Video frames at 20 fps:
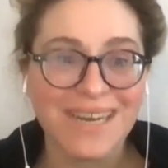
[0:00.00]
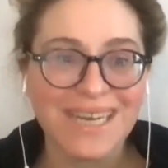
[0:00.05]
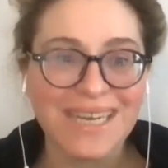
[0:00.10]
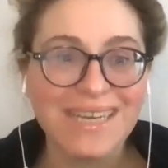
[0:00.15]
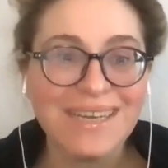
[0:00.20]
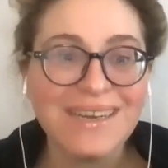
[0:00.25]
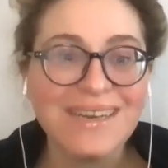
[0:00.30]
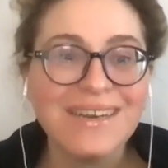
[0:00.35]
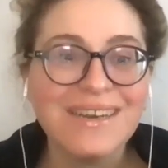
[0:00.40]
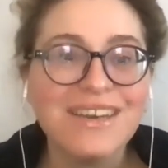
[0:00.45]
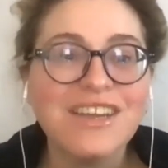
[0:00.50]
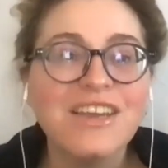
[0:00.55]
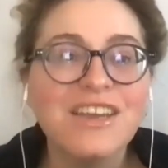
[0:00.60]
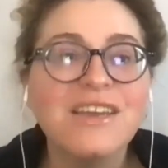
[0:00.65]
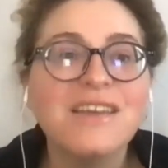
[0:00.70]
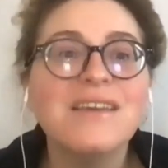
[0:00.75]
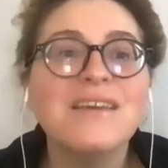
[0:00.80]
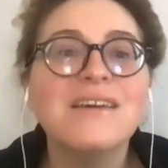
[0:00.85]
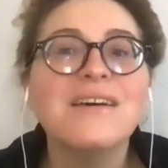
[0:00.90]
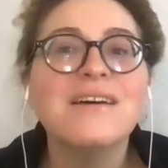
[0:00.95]
Rain
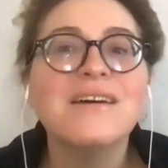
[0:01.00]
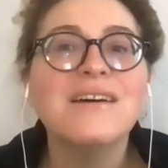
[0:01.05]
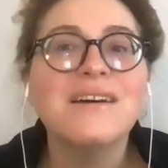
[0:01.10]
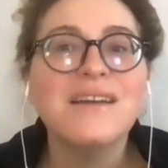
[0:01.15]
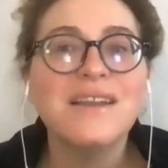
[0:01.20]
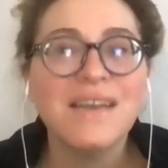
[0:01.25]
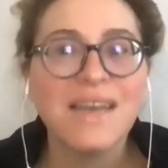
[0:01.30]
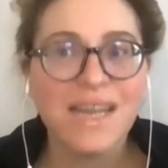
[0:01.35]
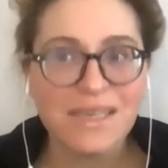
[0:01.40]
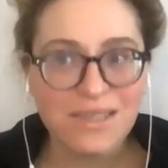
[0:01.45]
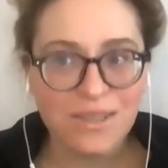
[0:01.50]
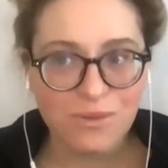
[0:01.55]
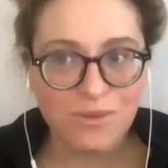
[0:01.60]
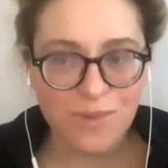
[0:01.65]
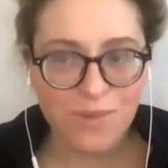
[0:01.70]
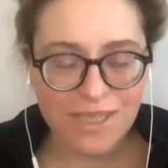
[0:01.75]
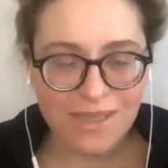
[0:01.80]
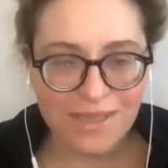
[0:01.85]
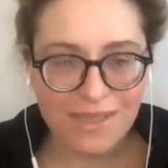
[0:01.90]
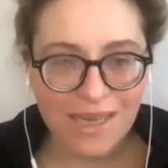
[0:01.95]
next
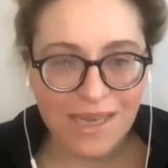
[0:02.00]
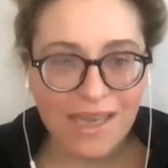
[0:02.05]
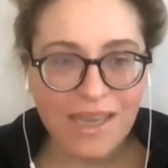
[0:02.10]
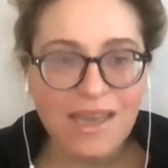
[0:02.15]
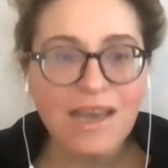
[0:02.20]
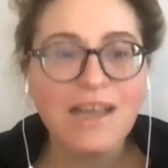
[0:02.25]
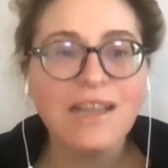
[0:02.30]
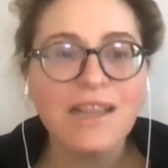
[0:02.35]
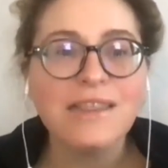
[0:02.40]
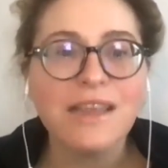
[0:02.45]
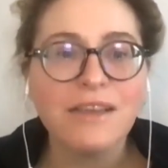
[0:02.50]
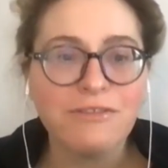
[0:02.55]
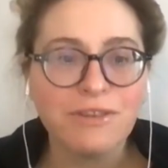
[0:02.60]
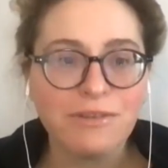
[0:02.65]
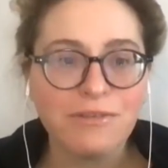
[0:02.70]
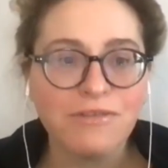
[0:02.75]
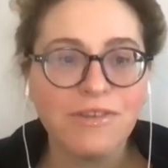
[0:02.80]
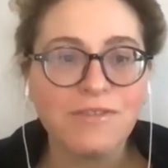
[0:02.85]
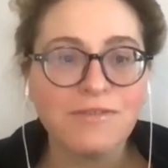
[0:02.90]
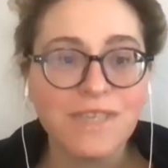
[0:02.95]
Wednesday,
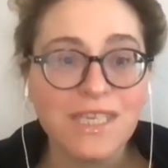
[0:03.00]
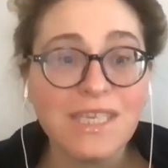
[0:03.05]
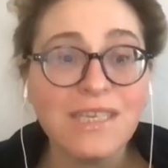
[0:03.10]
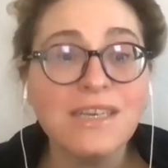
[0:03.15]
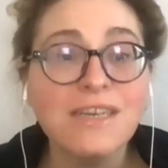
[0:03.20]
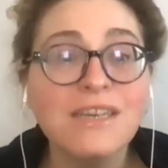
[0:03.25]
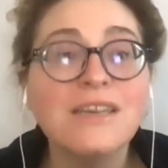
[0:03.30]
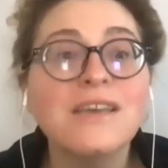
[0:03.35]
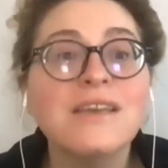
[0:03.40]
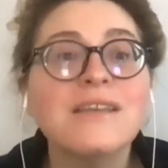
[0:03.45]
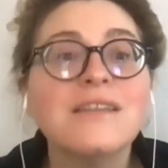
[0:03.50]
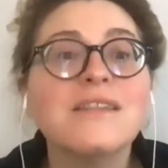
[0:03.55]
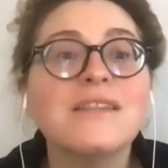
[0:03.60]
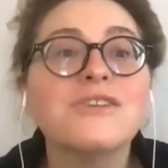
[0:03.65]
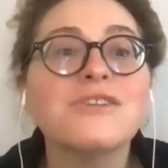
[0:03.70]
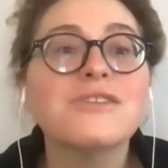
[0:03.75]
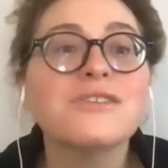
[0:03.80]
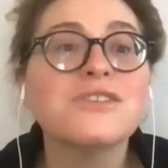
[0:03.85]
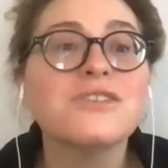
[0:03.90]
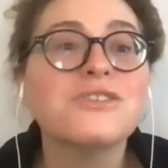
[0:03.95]
11:15.
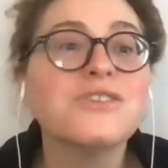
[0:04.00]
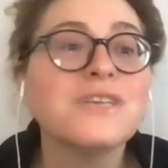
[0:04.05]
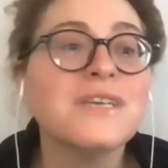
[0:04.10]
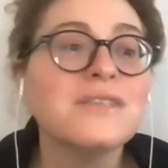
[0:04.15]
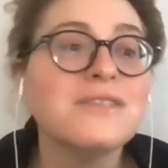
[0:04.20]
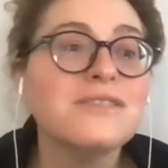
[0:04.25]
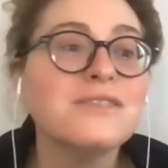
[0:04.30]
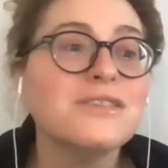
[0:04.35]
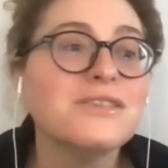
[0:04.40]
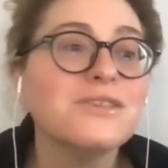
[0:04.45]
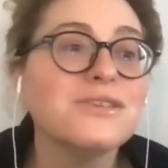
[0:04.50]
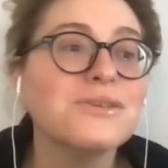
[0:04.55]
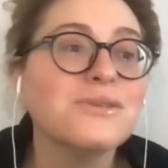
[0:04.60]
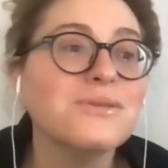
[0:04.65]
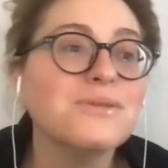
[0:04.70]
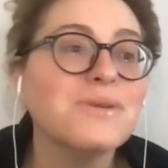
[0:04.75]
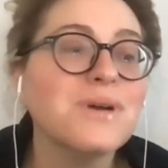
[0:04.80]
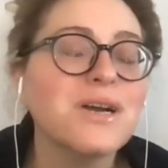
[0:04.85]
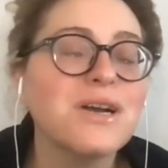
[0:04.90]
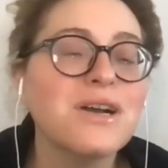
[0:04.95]
There's a chance to
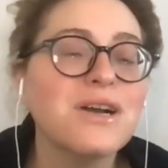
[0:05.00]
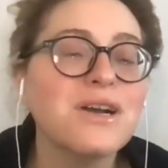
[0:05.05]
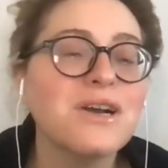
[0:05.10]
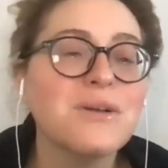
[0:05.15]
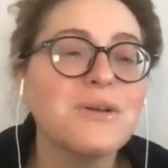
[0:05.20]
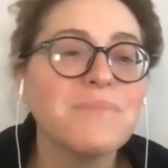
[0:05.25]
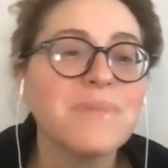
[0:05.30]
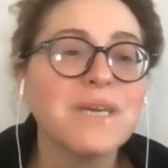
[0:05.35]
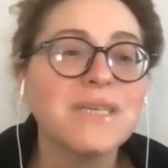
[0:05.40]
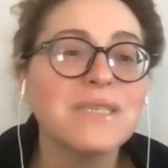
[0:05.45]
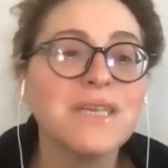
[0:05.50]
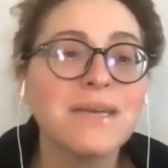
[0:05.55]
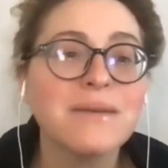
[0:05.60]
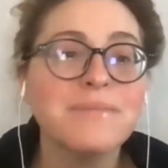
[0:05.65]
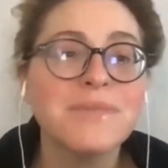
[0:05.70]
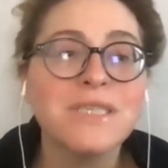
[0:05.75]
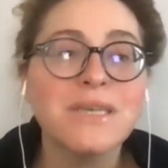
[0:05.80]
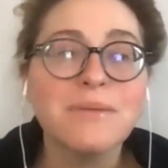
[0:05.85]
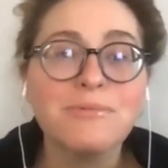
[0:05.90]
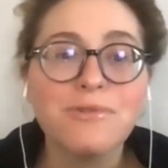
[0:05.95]
do a
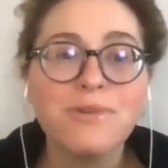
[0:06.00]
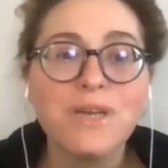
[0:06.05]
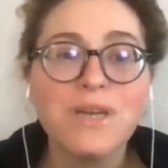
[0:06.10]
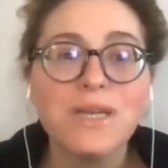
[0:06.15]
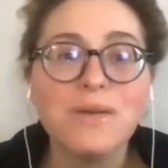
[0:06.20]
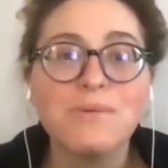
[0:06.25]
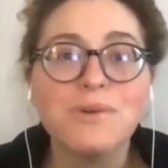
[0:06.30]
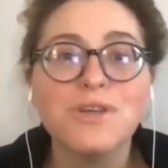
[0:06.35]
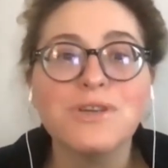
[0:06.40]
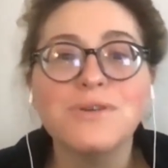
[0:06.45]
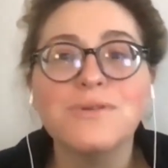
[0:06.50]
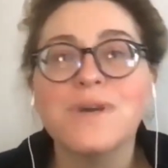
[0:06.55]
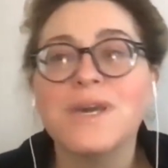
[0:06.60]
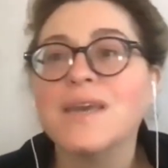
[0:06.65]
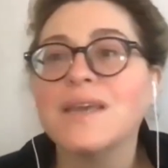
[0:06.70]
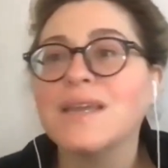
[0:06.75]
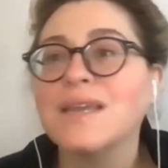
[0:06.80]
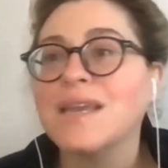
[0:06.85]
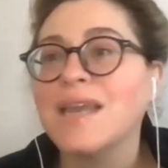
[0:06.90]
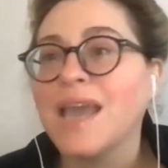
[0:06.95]
diamond upgrade where you
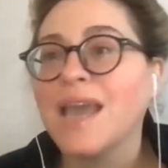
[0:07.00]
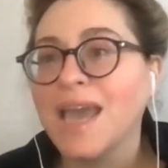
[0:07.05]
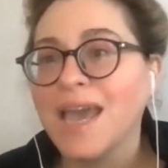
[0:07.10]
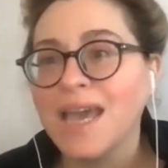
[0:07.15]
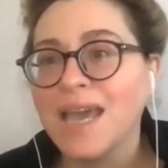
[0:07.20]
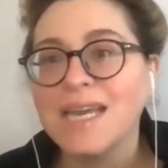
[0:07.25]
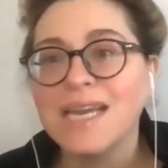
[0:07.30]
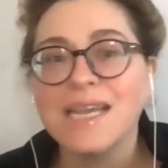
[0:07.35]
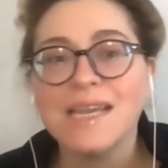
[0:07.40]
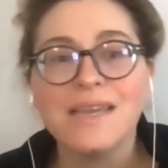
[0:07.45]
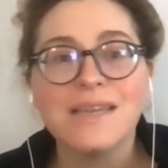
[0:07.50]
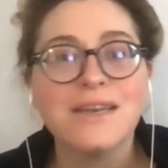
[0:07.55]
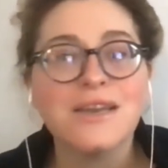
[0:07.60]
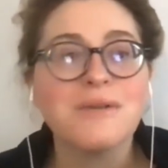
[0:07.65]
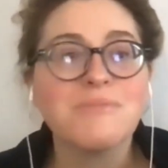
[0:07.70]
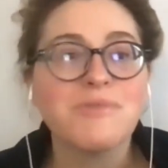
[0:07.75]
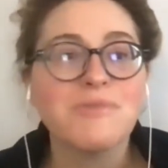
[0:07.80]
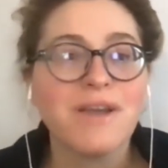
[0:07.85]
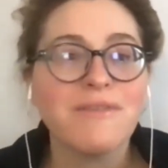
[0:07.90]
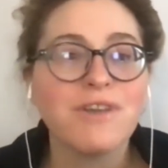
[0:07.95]
can add in
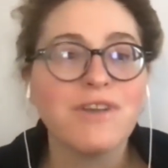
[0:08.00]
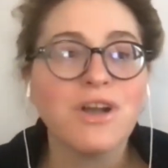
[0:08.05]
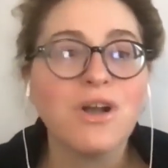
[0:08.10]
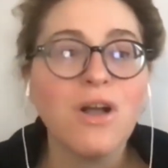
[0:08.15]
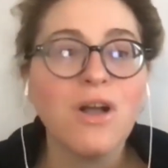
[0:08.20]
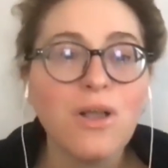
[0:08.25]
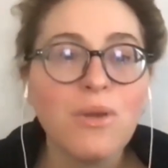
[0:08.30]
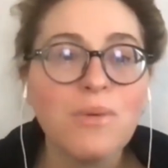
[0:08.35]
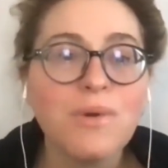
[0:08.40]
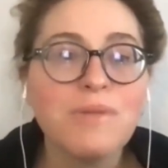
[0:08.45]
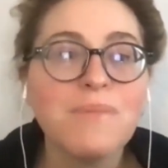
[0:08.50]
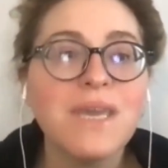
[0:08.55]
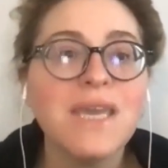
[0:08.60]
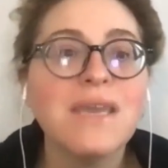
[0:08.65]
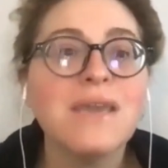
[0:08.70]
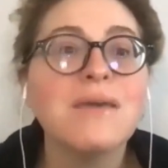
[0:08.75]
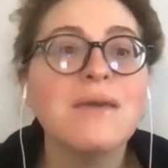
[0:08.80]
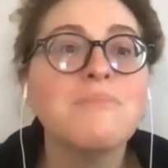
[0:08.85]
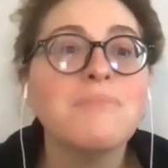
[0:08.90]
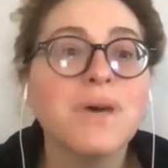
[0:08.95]
a private call with
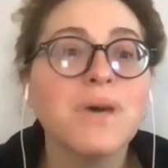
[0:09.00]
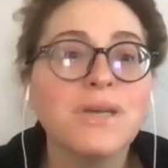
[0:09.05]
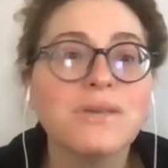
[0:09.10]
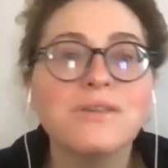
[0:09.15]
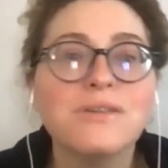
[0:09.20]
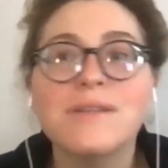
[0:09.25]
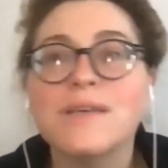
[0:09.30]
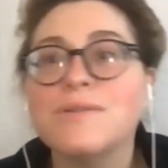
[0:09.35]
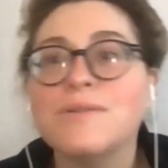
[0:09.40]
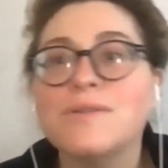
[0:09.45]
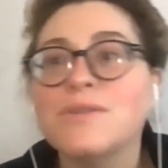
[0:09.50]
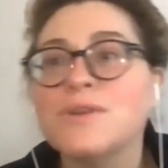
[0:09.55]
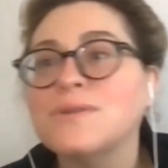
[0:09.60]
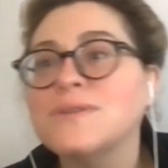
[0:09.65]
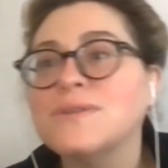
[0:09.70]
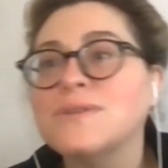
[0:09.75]
me and bundle in those